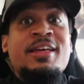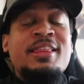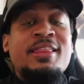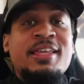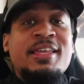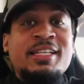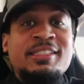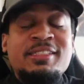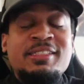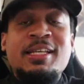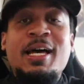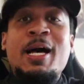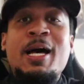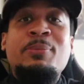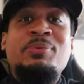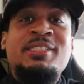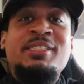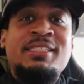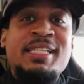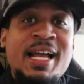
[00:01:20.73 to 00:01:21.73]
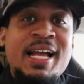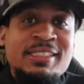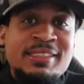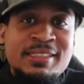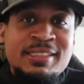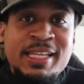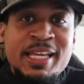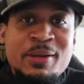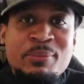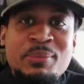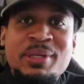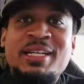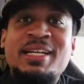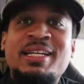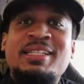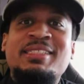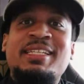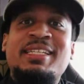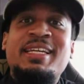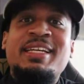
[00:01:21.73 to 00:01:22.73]
This upsets them
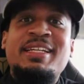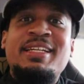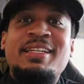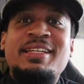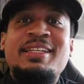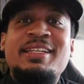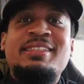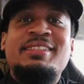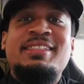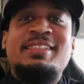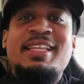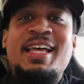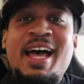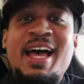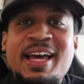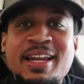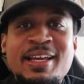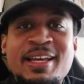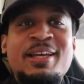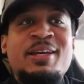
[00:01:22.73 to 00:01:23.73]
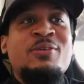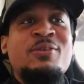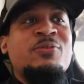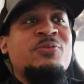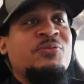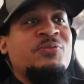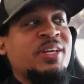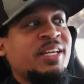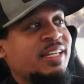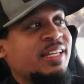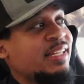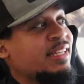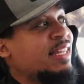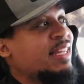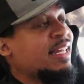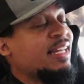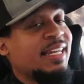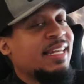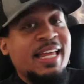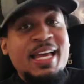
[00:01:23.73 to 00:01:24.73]
because it does not fit
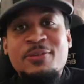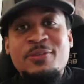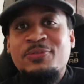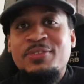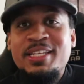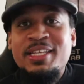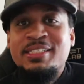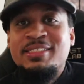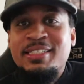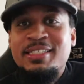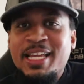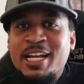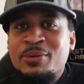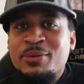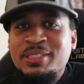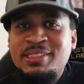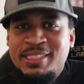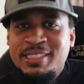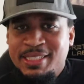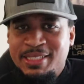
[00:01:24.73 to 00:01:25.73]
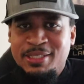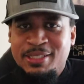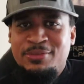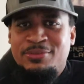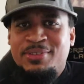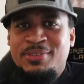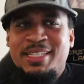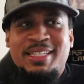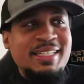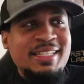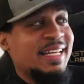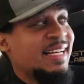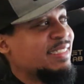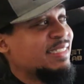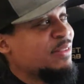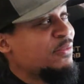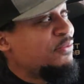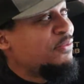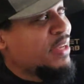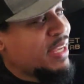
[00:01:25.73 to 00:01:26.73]
the leftist narrative. It
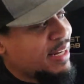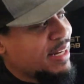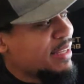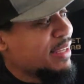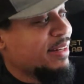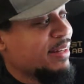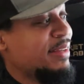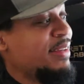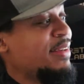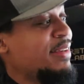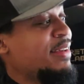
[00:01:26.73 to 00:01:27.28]
doesn't fit it.